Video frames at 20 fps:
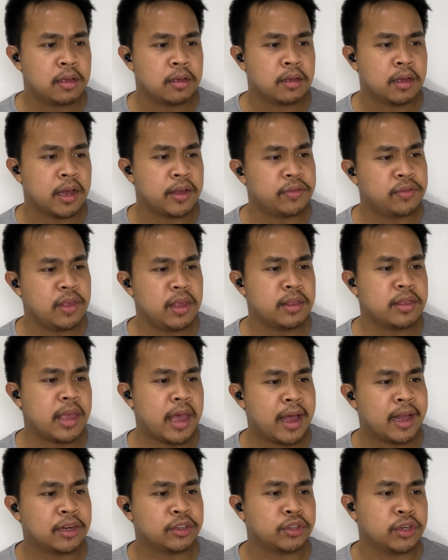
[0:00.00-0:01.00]
I think the
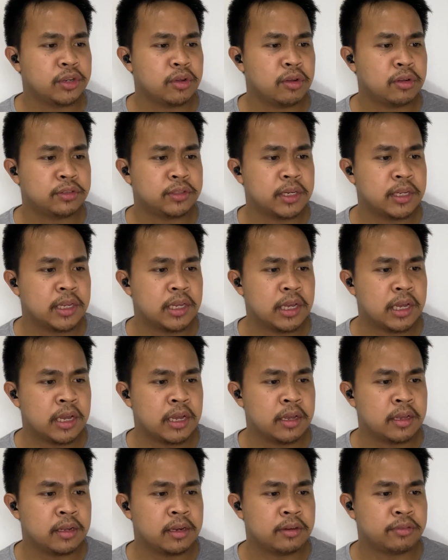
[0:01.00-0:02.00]
Android
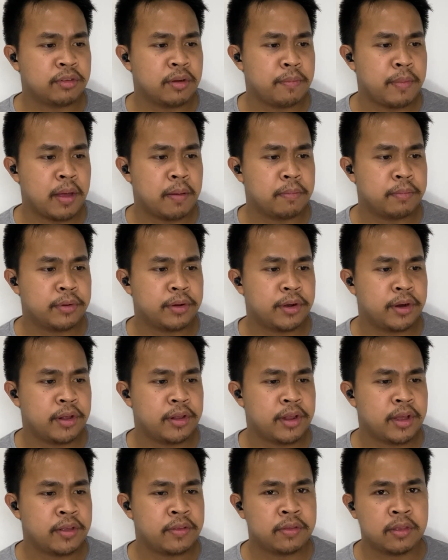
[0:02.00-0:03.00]
already remembered
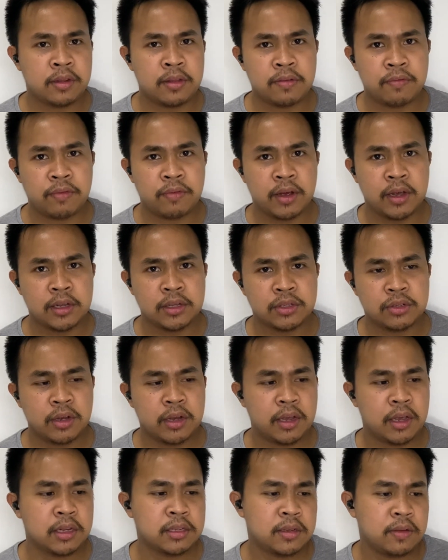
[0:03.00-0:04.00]
the device, so I
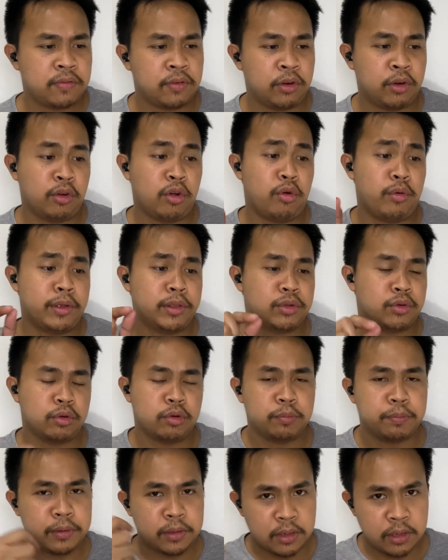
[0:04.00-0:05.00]
guess if you're going to
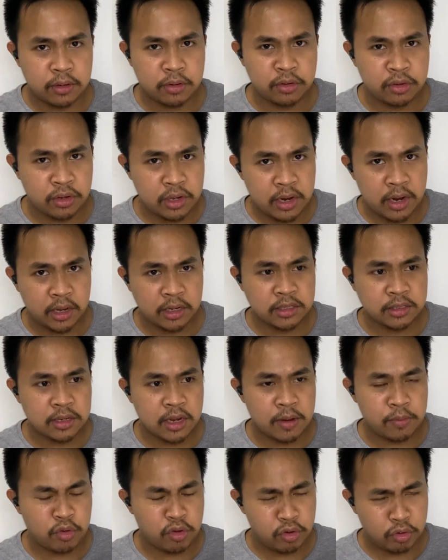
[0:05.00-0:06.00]
open it on the next
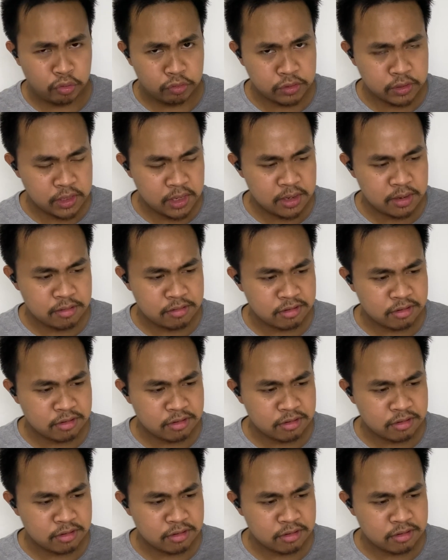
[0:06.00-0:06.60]
time you use it,